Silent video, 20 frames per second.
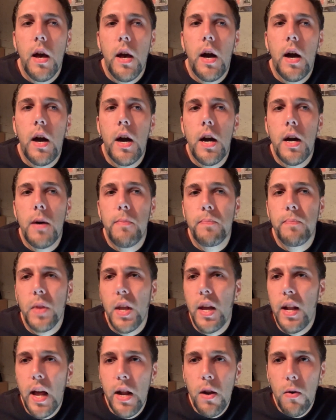And
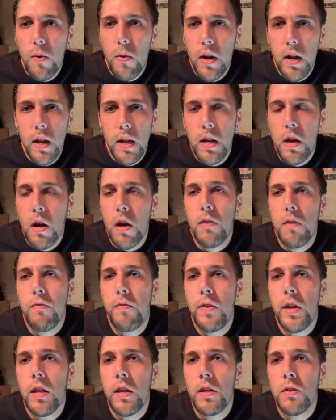I don't want any hard
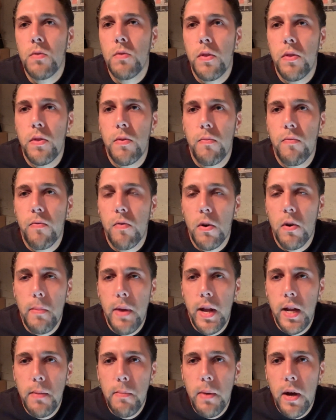feelings from
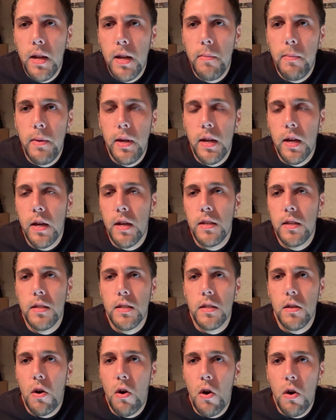anybody,
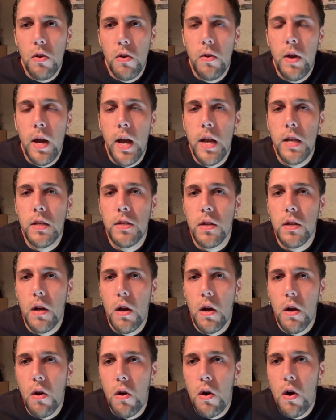because all you guys
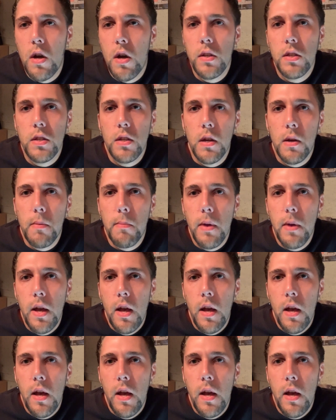are awesome.